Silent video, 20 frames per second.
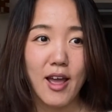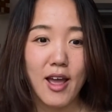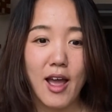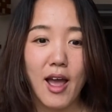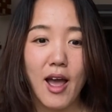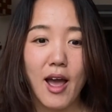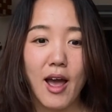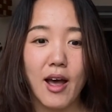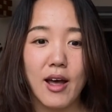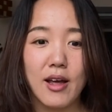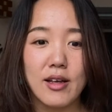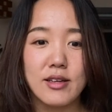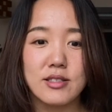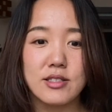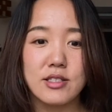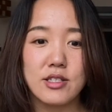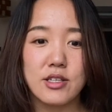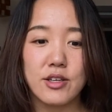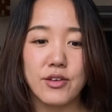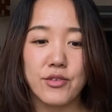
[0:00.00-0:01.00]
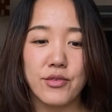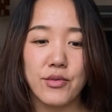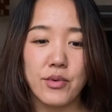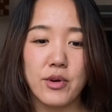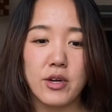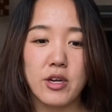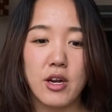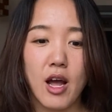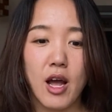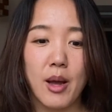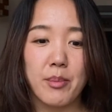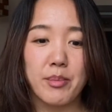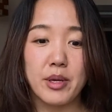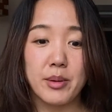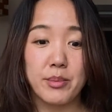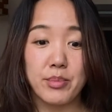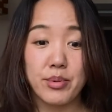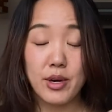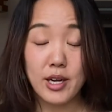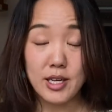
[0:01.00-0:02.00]
And if we're not being
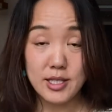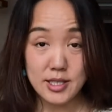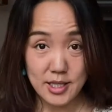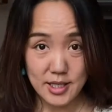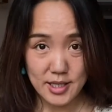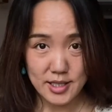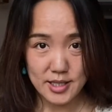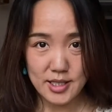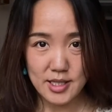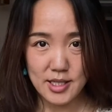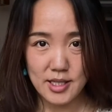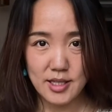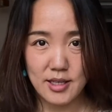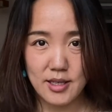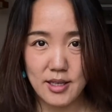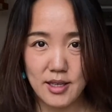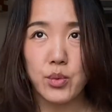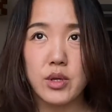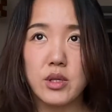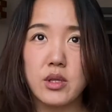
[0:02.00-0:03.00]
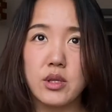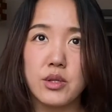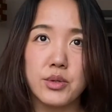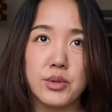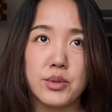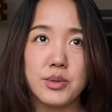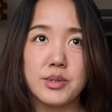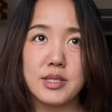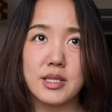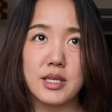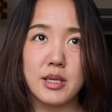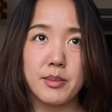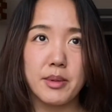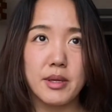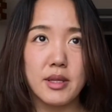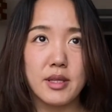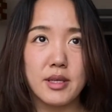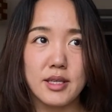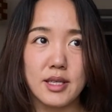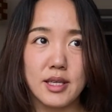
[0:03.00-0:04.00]
present, we lose the
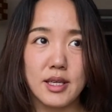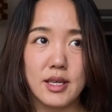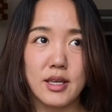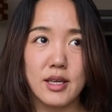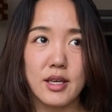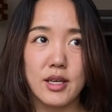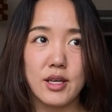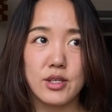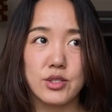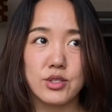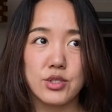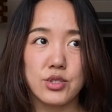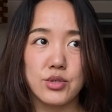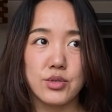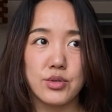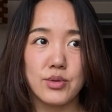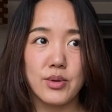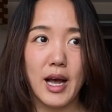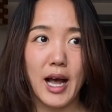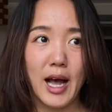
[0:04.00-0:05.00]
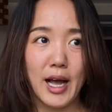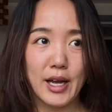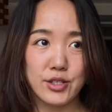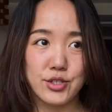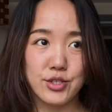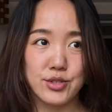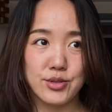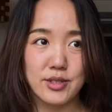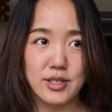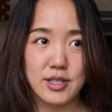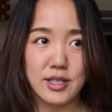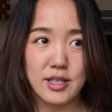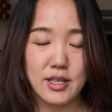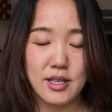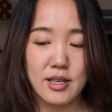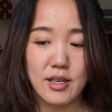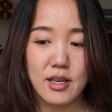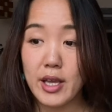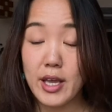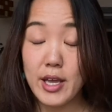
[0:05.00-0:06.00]
ability to actually
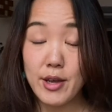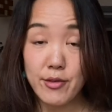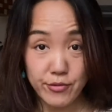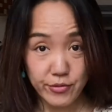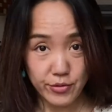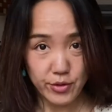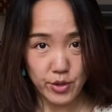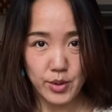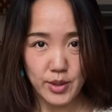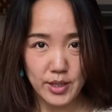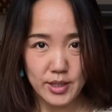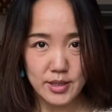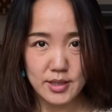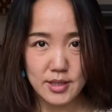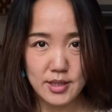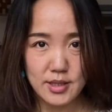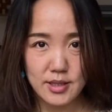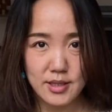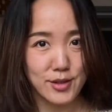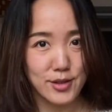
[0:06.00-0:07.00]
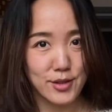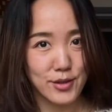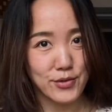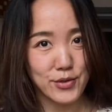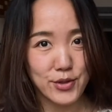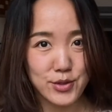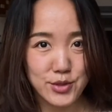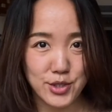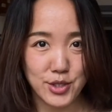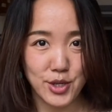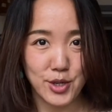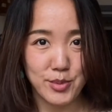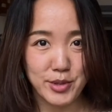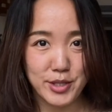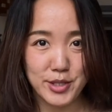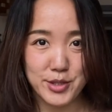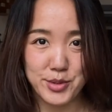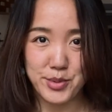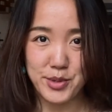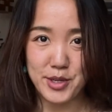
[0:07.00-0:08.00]
influence the future
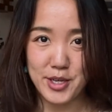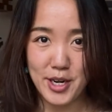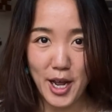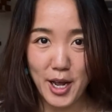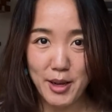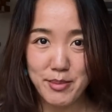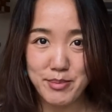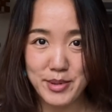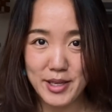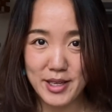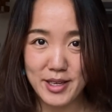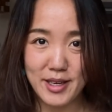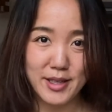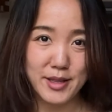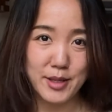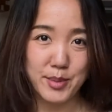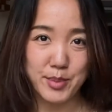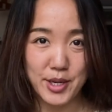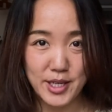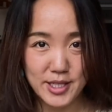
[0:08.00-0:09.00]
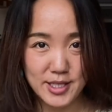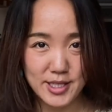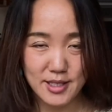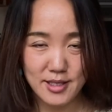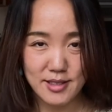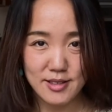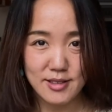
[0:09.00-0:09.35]
because we're not being in the present.